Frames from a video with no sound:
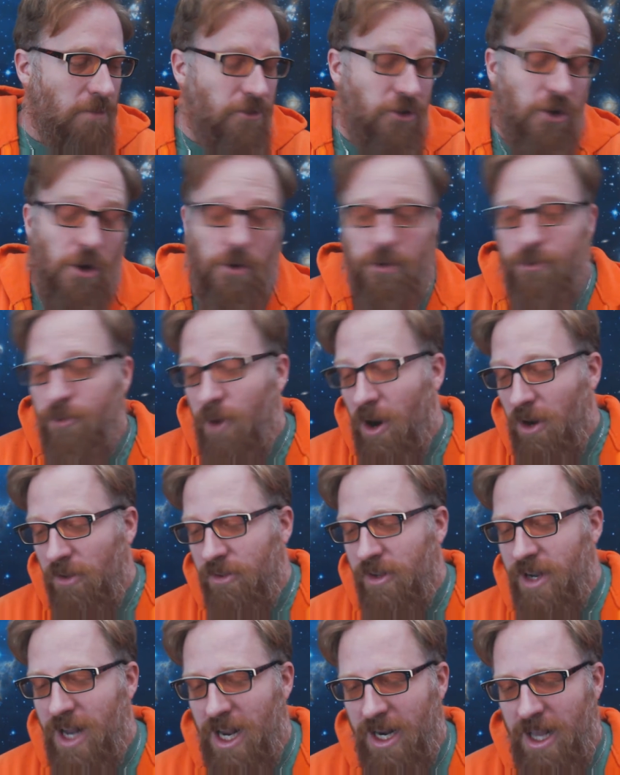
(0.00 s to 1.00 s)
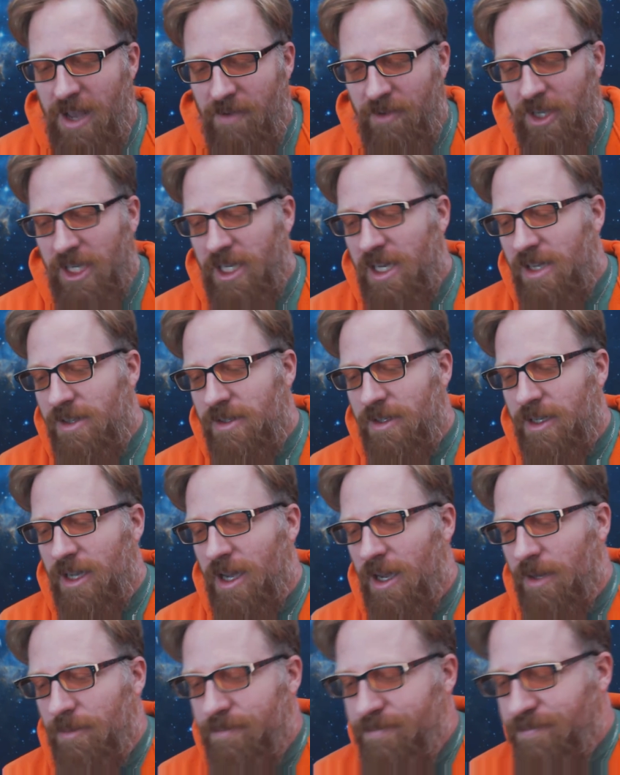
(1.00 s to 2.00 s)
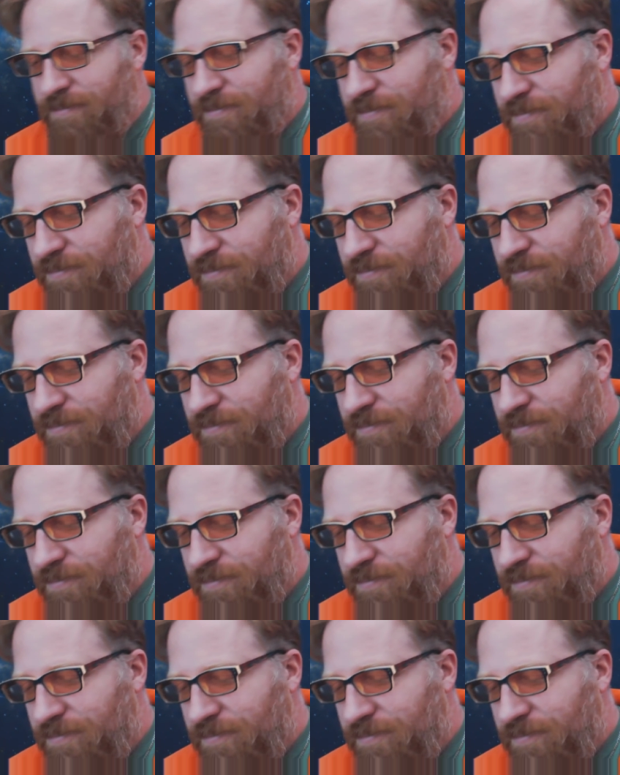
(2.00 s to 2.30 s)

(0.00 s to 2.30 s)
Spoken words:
So as far as the not having kids again,